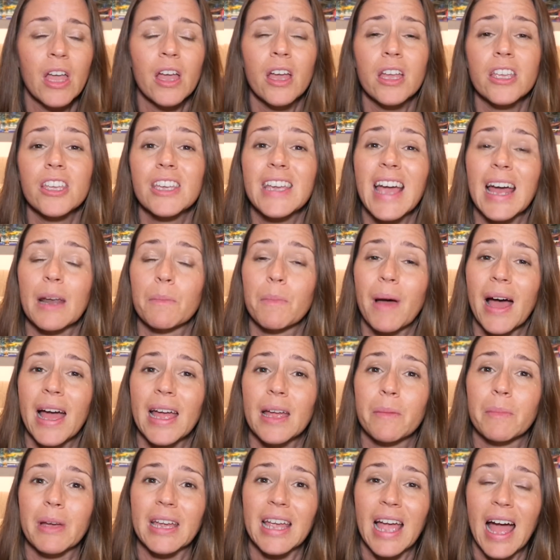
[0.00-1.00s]
You can
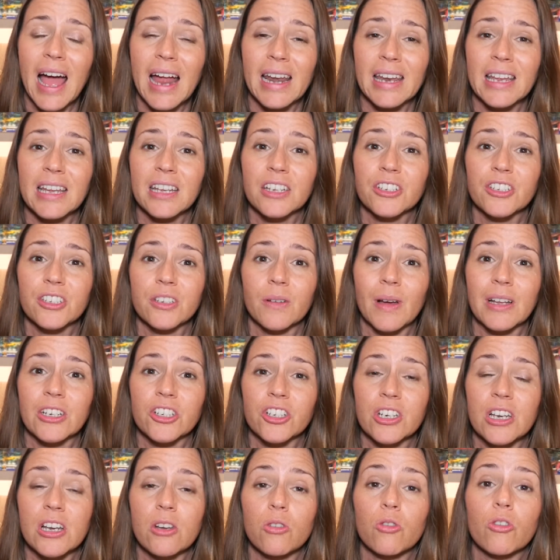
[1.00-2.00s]
pay a mechanic to
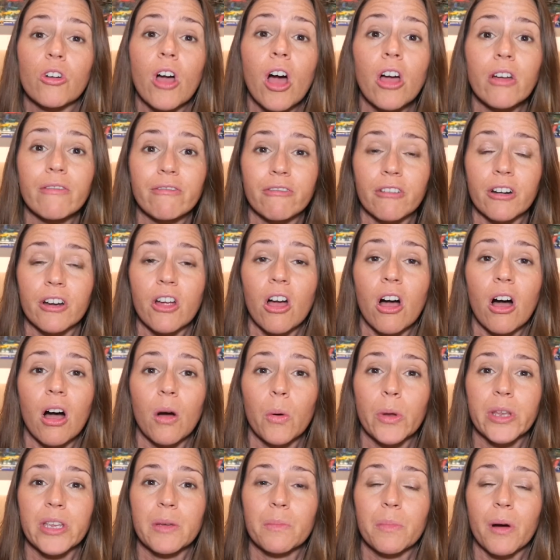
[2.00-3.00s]
actually look over a
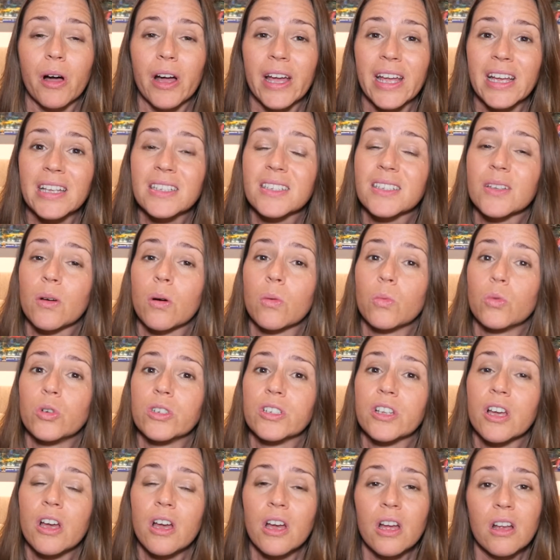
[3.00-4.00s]
car when you buy it, so I
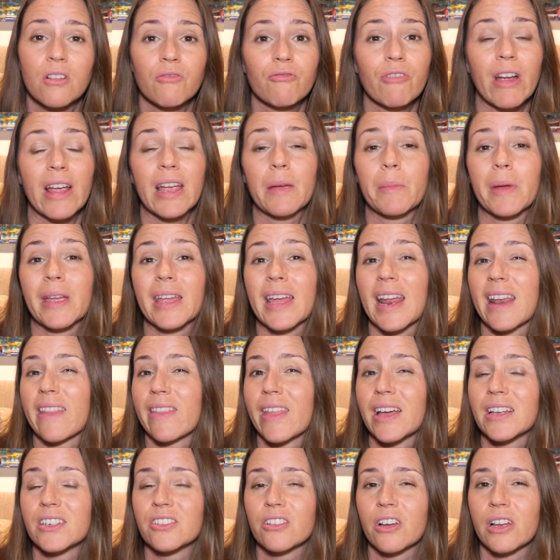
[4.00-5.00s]
would recommend getting
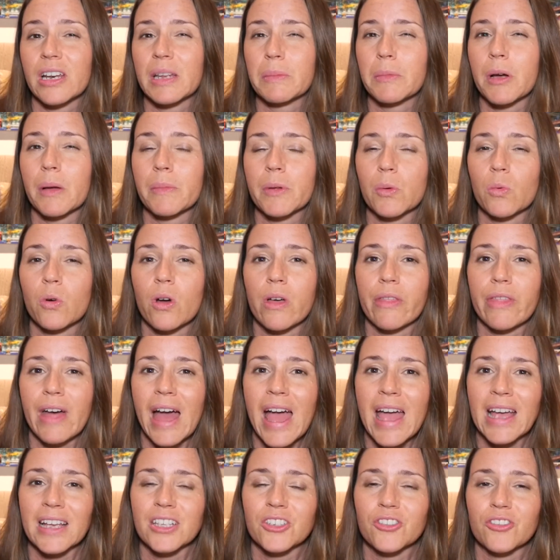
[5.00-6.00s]
that done. It might be worth
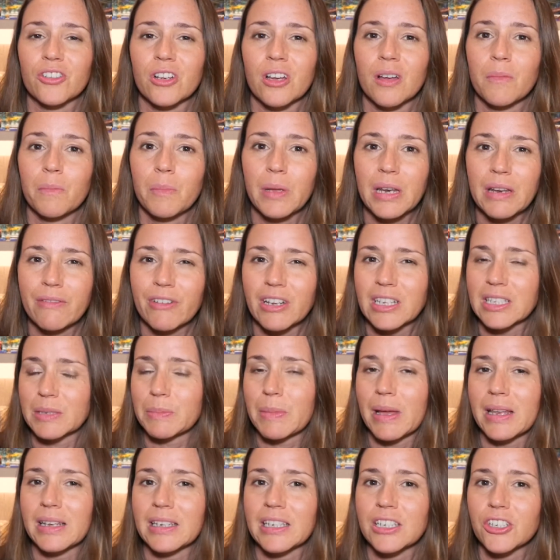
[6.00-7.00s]
that extra bit of
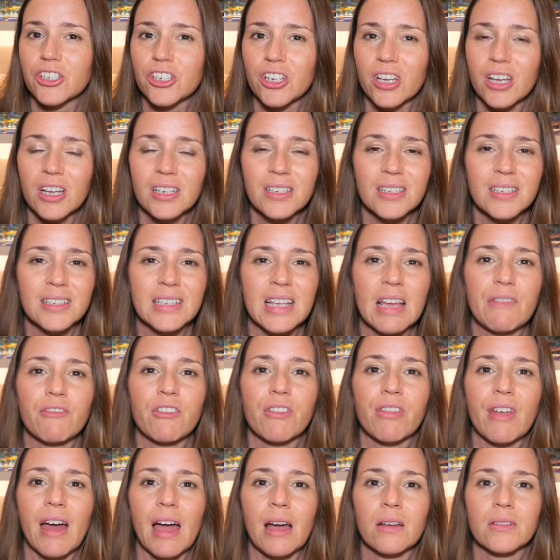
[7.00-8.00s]
expenditure to save you
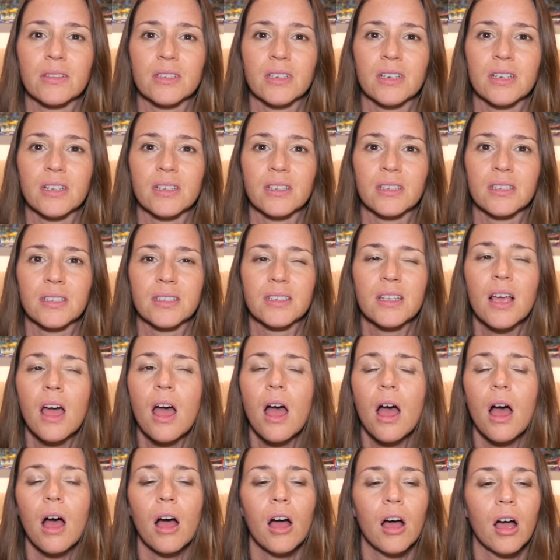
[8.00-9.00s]
thousands.
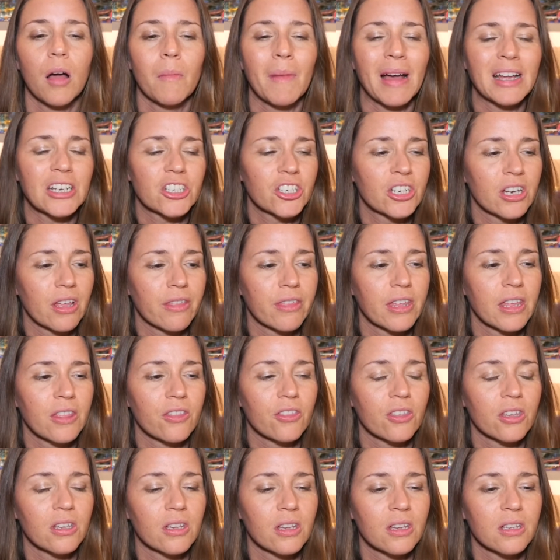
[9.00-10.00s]
Actually, I
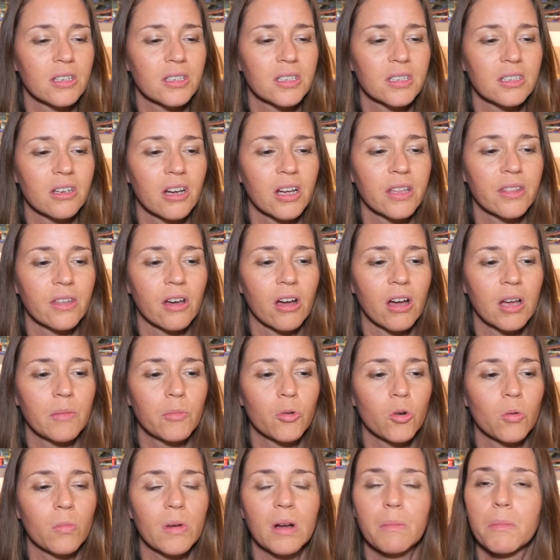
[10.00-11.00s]
think the site that I
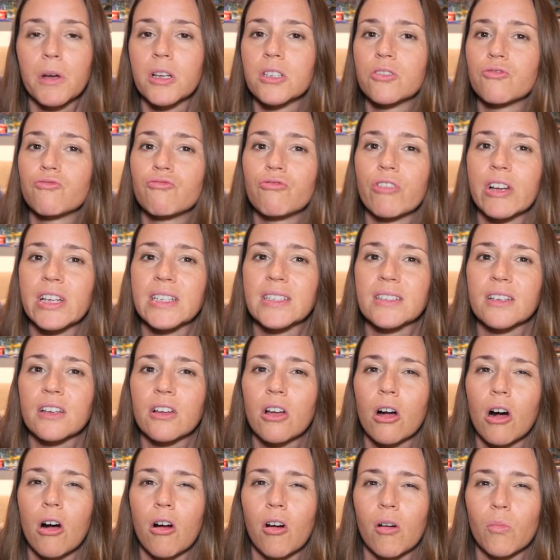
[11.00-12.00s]
bought my most recent
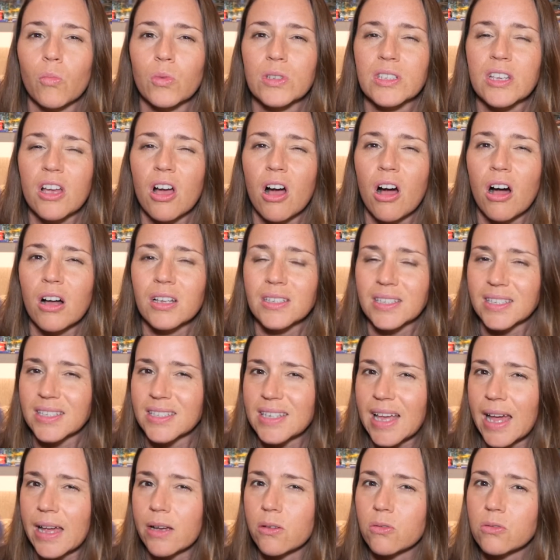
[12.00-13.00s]
car on was
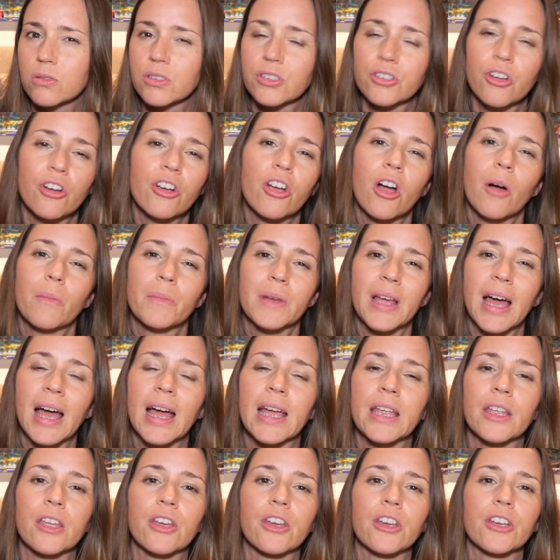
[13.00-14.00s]

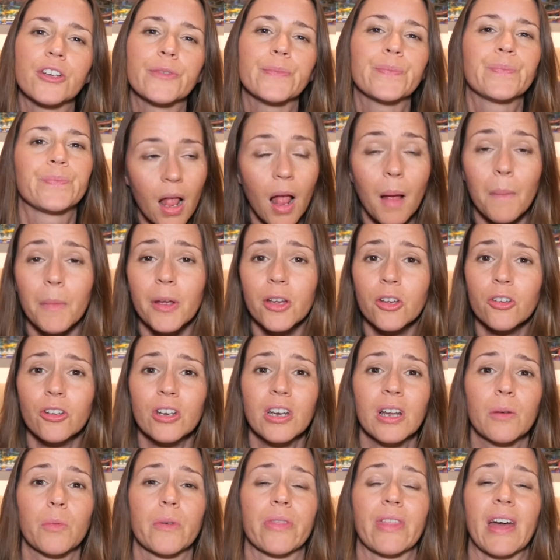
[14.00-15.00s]
carsales.com.au. But good
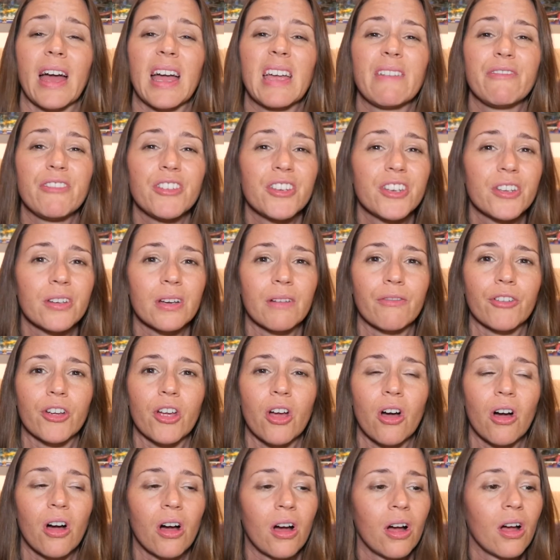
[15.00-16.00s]
luck with that. If you do have a
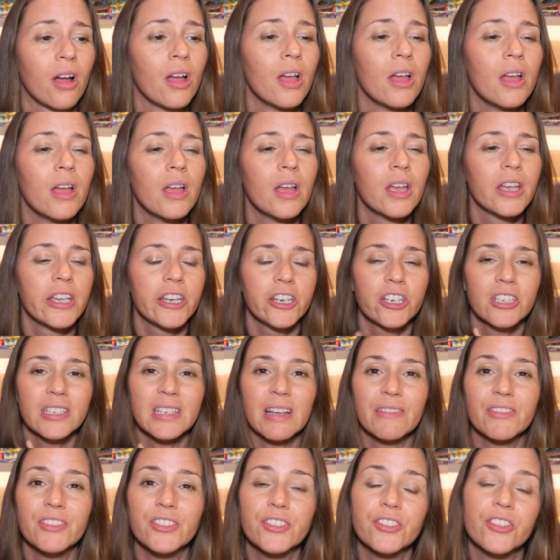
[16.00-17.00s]
car, you just
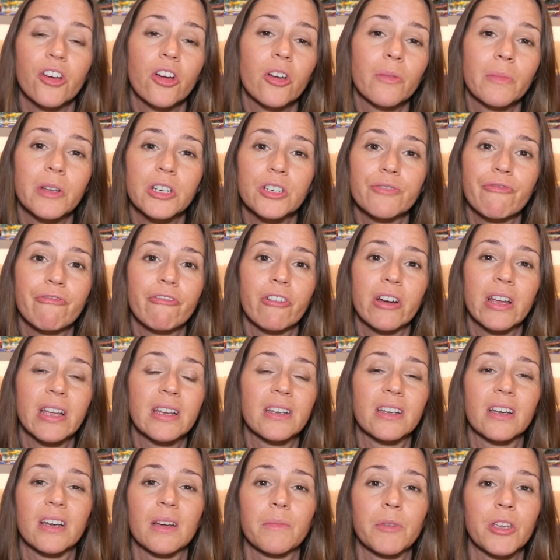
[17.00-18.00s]
have so much
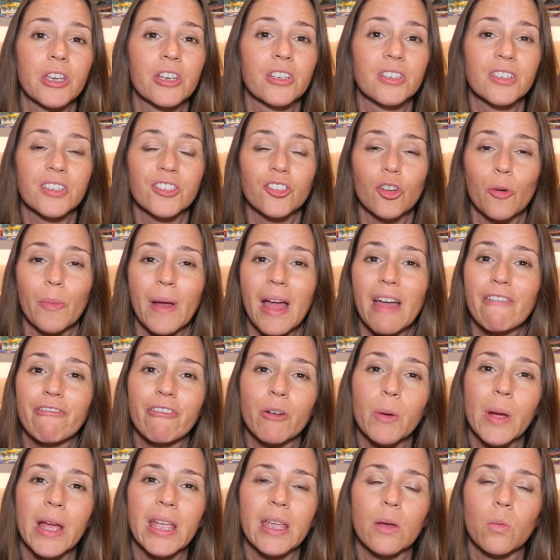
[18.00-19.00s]
freedom. You can stop
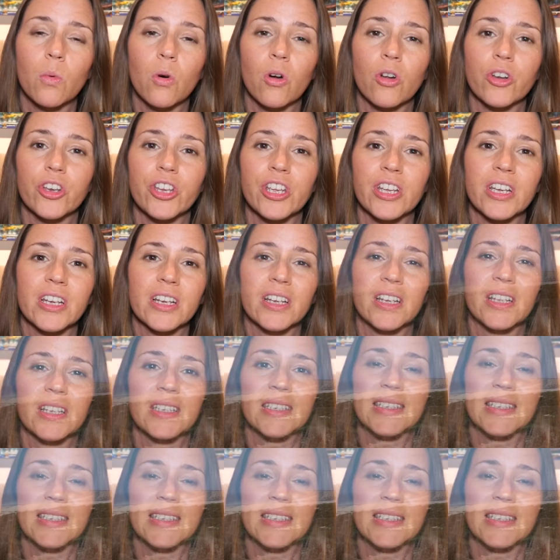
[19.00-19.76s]
everywhere you want. You can